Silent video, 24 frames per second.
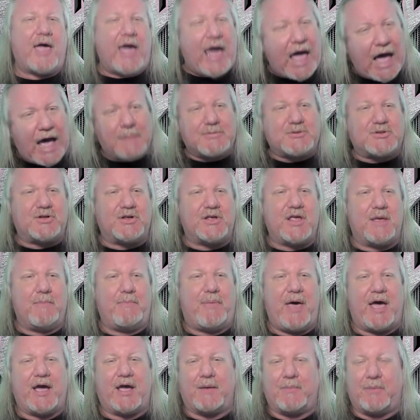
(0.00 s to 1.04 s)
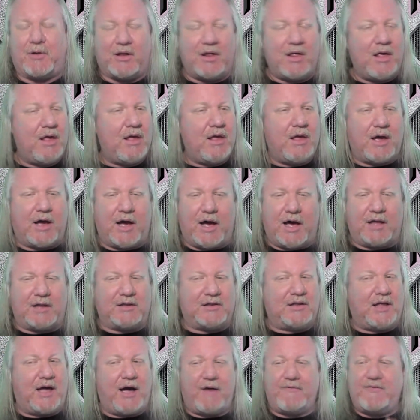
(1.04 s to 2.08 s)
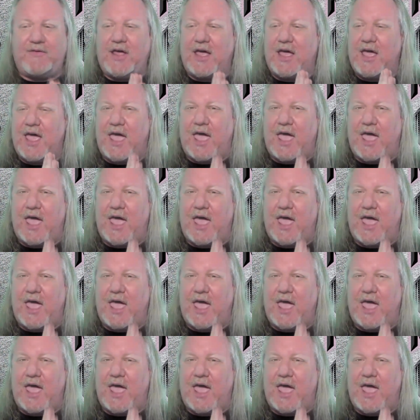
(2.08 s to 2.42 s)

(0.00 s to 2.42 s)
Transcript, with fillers: Absolutely impeccable. Uh, loved